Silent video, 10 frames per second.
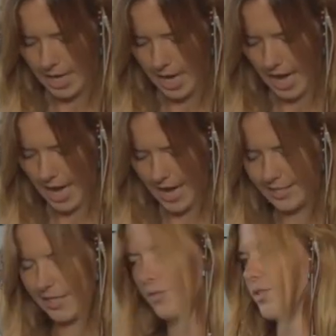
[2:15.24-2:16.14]
And
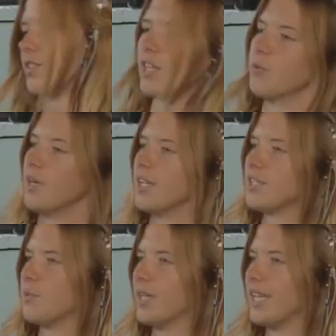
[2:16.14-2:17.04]
I've also
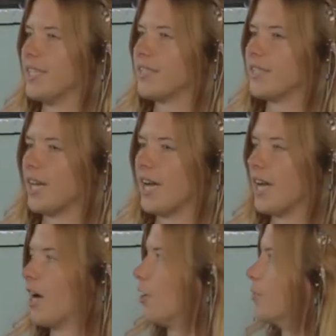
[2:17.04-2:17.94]
worked with
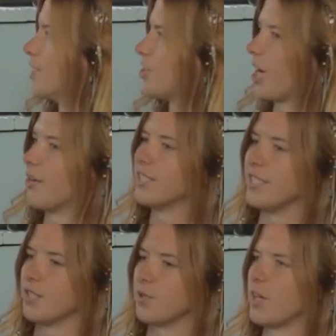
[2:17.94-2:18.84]
homeless
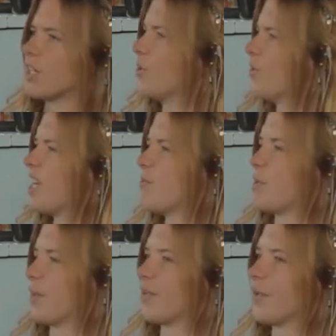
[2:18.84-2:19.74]
charities as well. Can you all hear me,
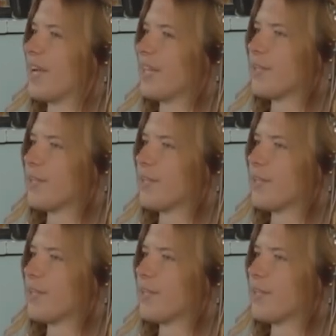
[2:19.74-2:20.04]
by the way?